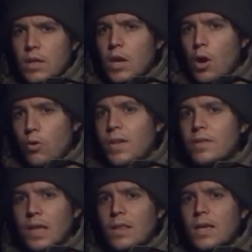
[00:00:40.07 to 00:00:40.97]
The only
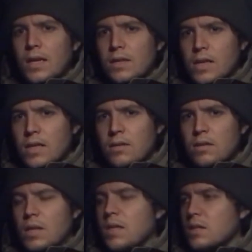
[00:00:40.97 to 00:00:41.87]
thing that
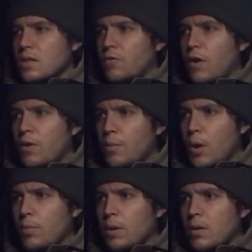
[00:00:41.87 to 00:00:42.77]
exists is this very
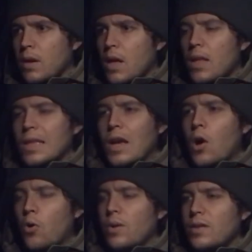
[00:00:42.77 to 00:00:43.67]
moment. The
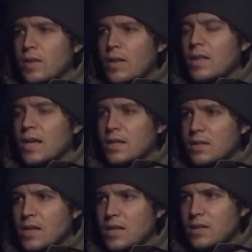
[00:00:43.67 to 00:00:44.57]
only thing that
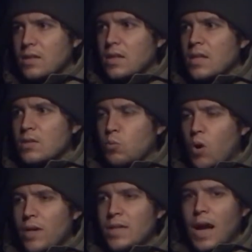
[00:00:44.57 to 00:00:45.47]
exists is
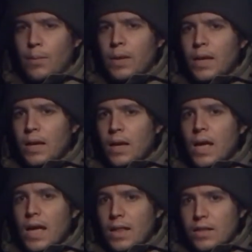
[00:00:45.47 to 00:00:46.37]
what is happening
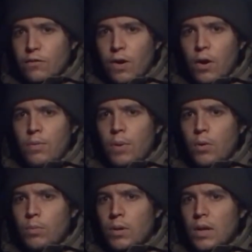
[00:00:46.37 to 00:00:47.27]
in this very
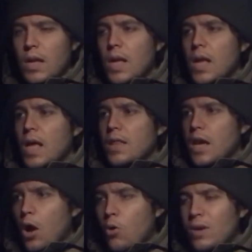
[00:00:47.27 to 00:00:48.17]
moment.
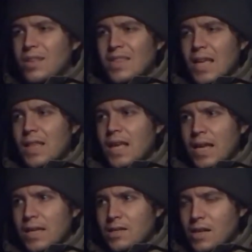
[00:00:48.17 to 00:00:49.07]
The only thing that
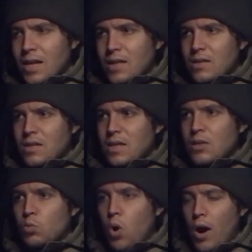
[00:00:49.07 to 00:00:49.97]
exists
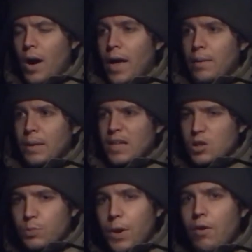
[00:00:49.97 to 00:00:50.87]
is what I am
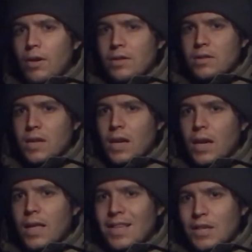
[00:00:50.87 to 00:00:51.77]

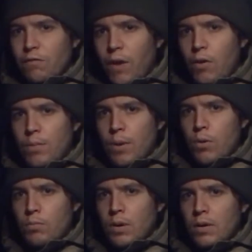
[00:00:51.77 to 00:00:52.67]
experiencing in this very
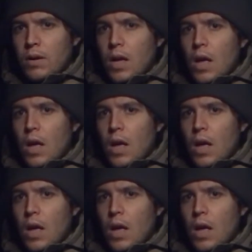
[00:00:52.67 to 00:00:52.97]
moment.